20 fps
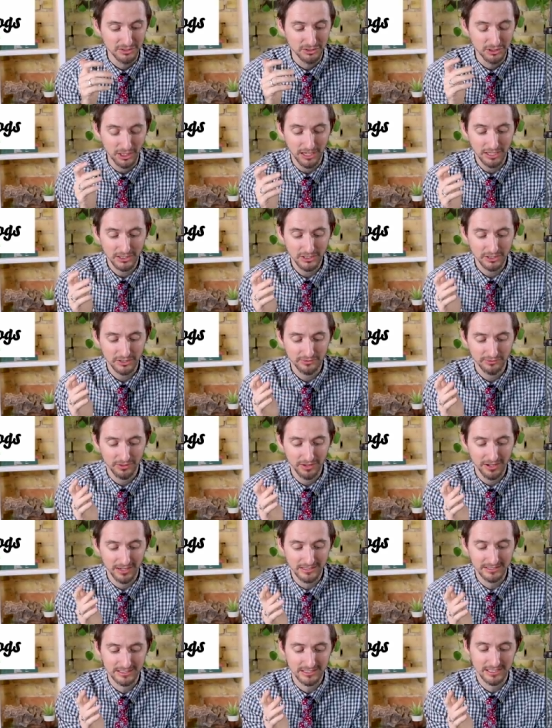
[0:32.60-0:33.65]
Josh's
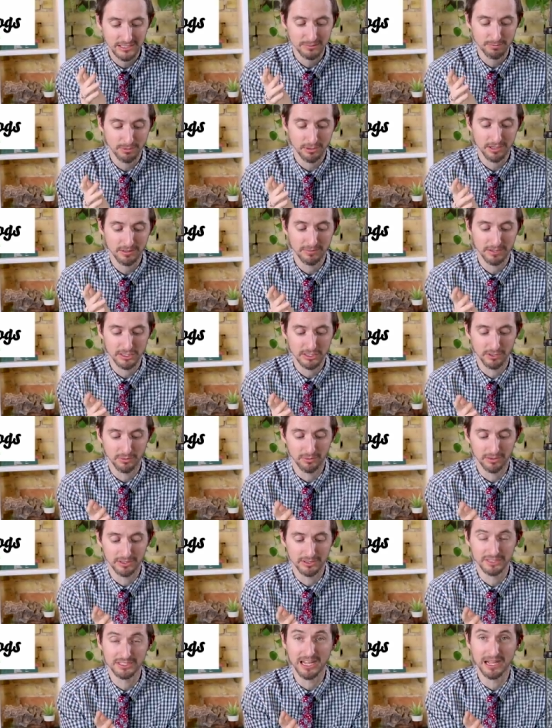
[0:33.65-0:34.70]
Frogs is pretty much your
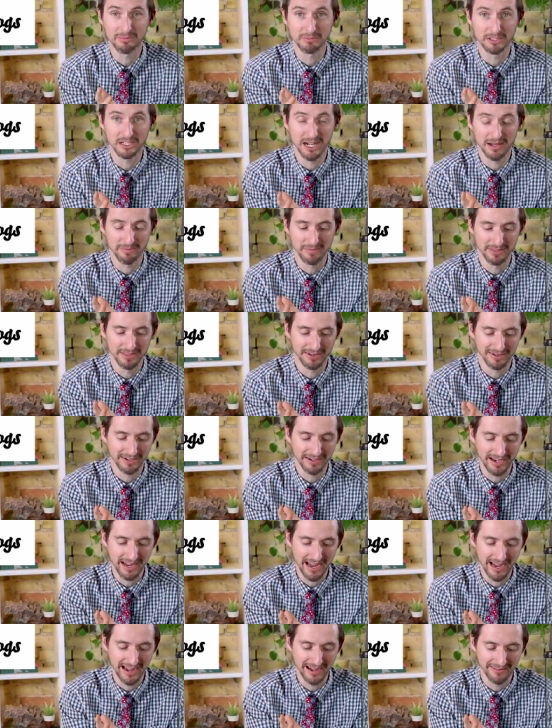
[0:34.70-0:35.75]
one-stop shop. They're
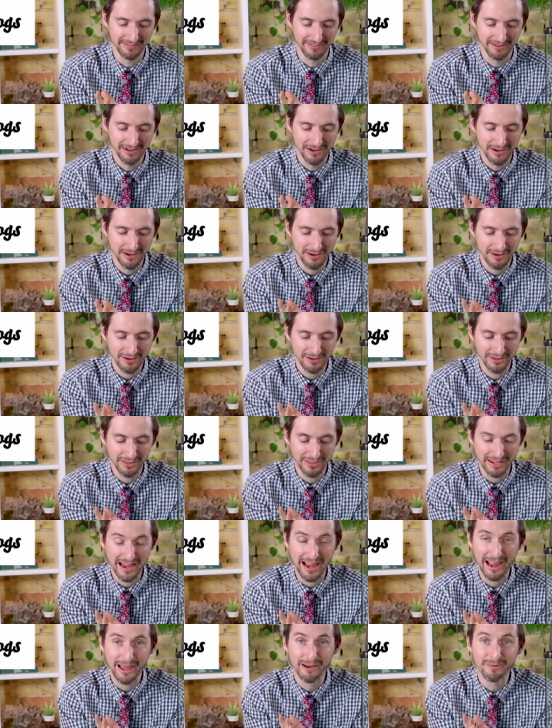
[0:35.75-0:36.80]
gonna have all
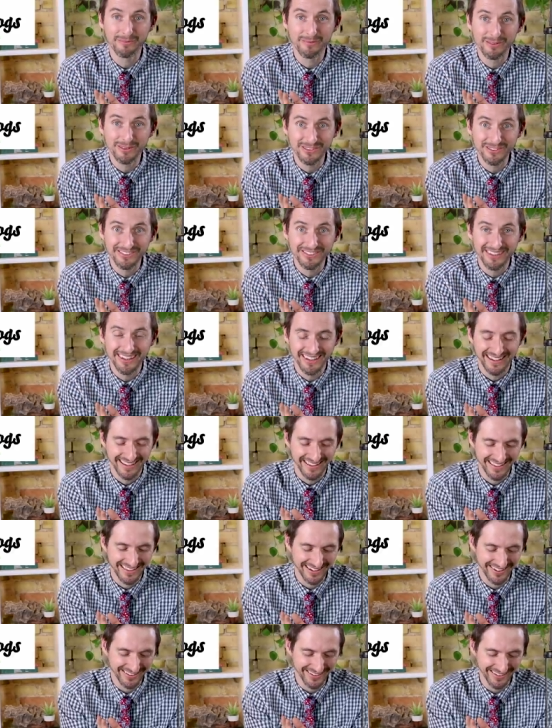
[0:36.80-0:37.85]
the animals,
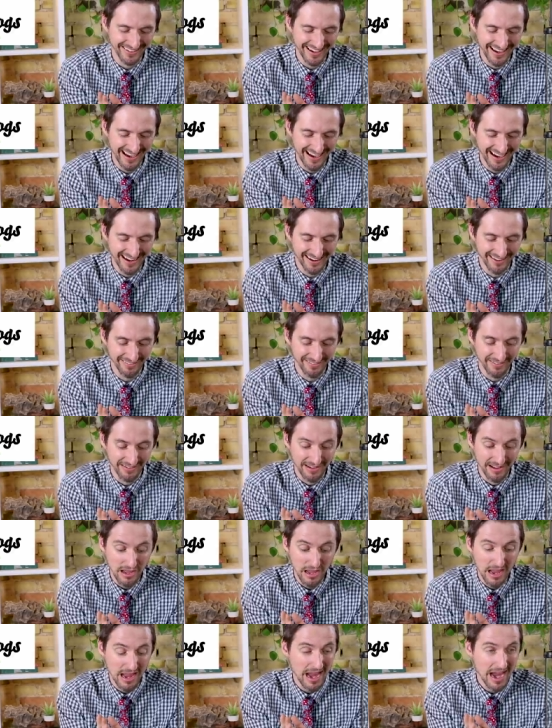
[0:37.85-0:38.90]
they're gonna have
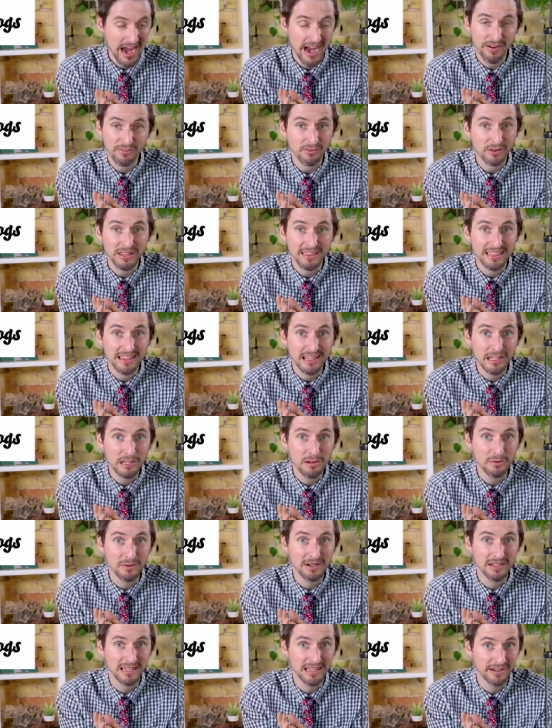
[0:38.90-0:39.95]
everything
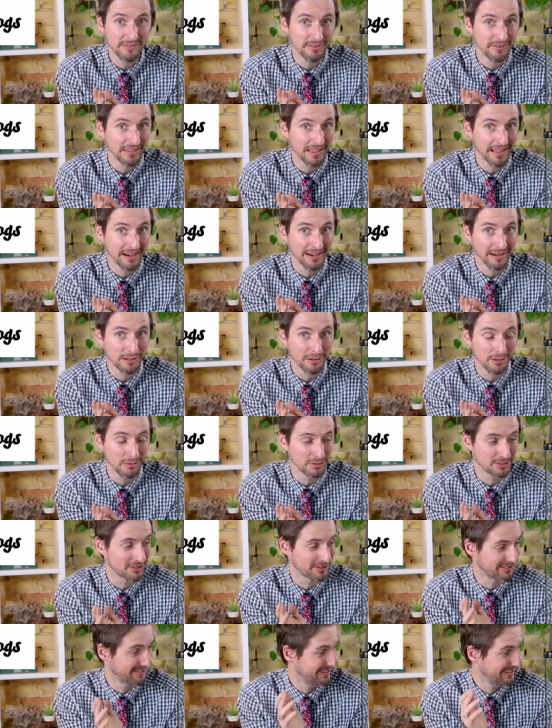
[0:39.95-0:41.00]
you would need for that
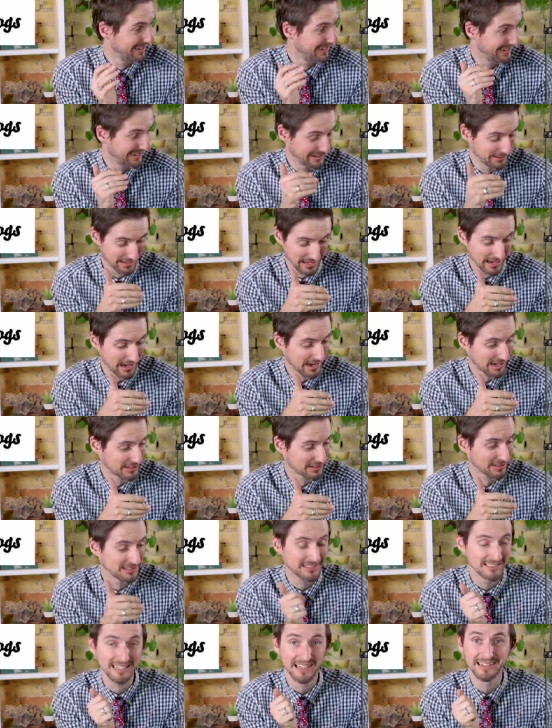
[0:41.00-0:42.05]
enclosure. They
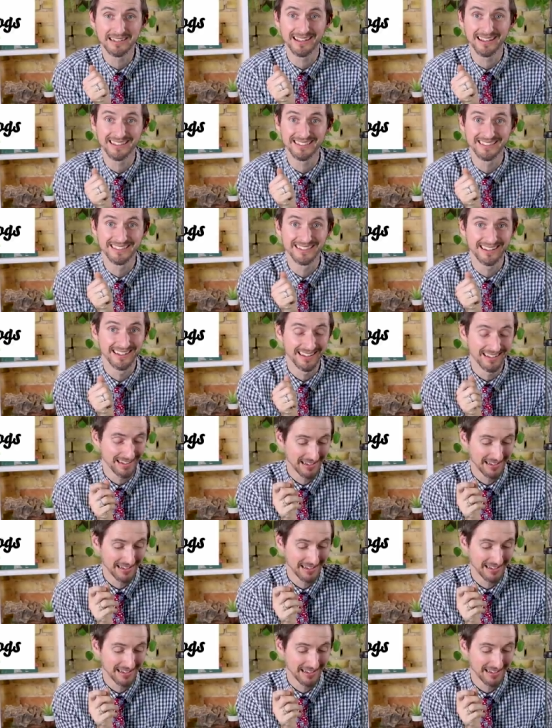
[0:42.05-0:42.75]
actually sent us